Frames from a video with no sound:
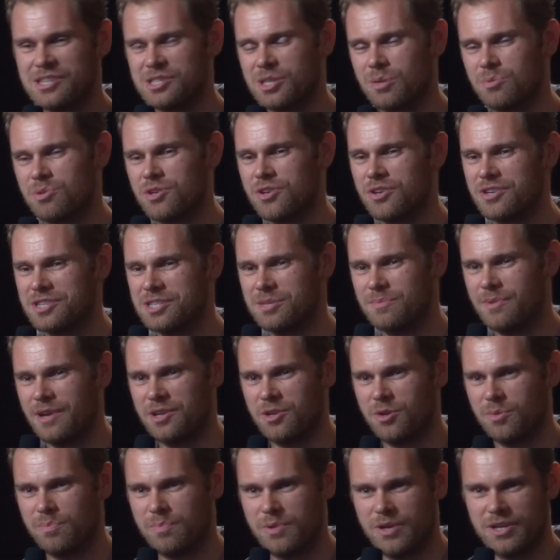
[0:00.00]
I'm curious about
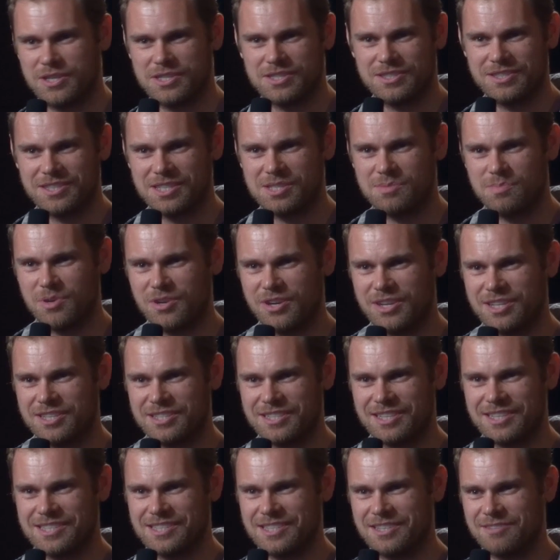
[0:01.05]
your personal experience
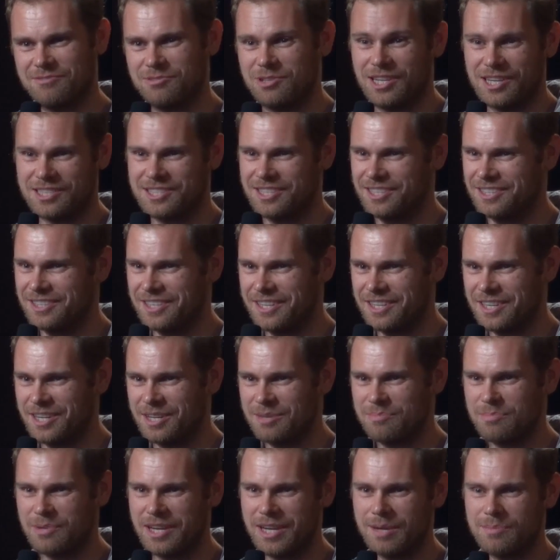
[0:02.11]
as a reluctant leader,
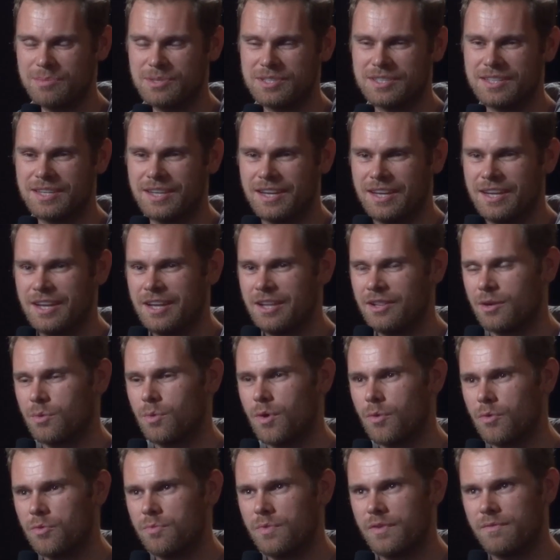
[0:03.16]
perhaps.
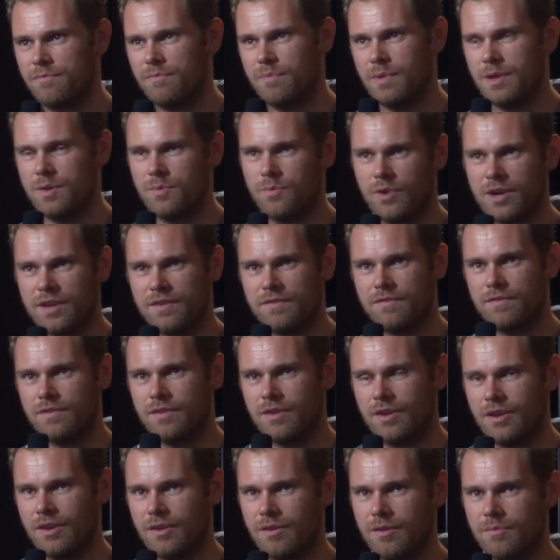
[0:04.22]
What would have been one of
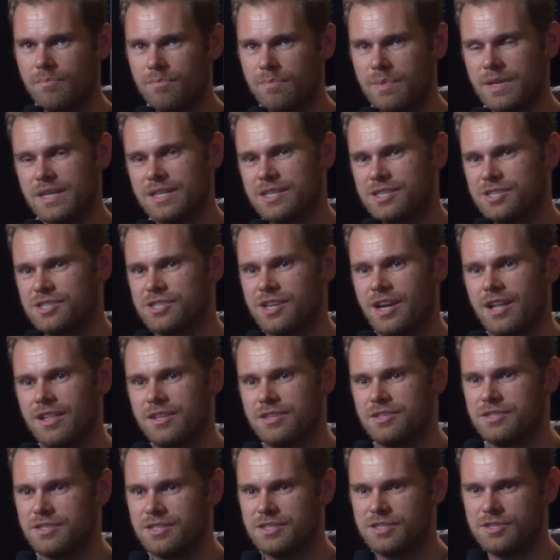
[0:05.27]
the biggest
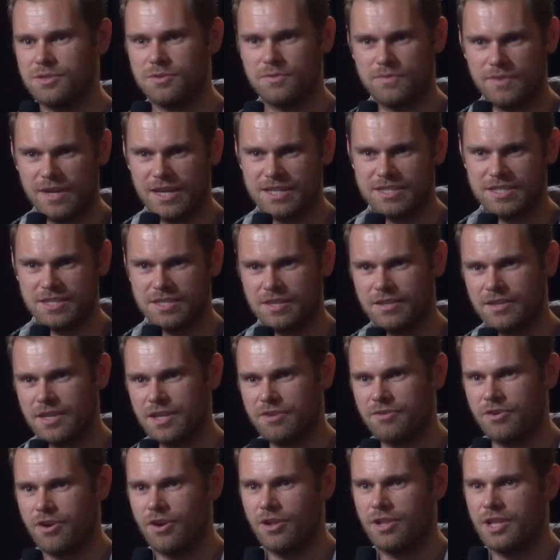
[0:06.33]
challenges you faced as a
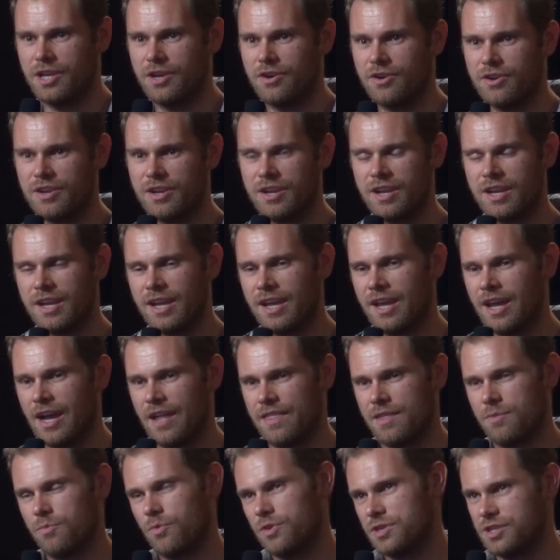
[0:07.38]
leader early on?
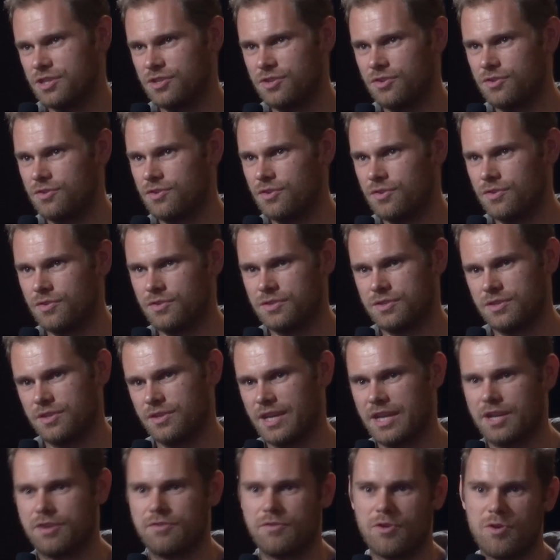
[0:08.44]
And then what did you do
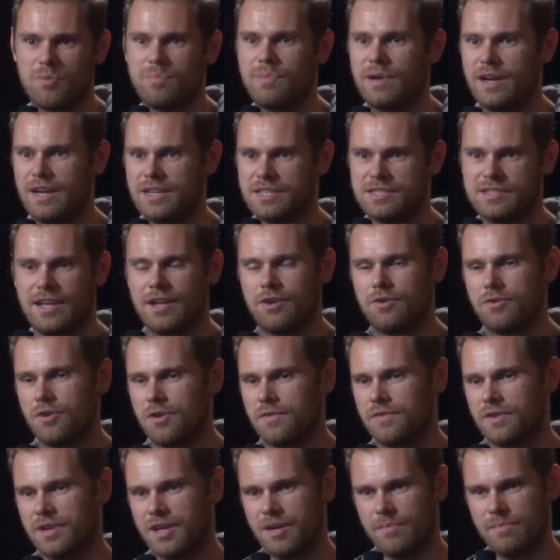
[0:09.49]
to grow past that or
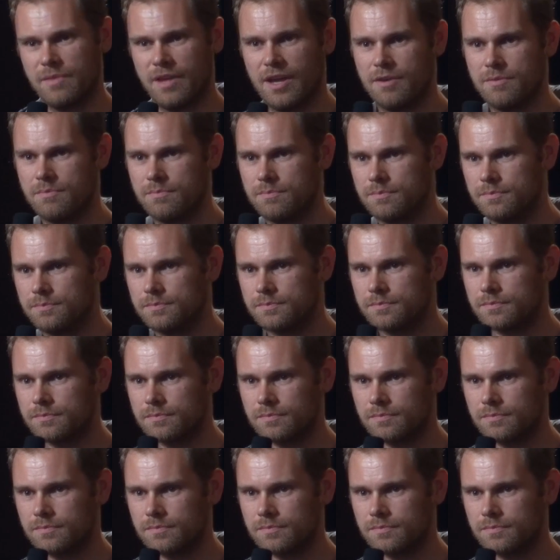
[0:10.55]
overcome that? Yeah.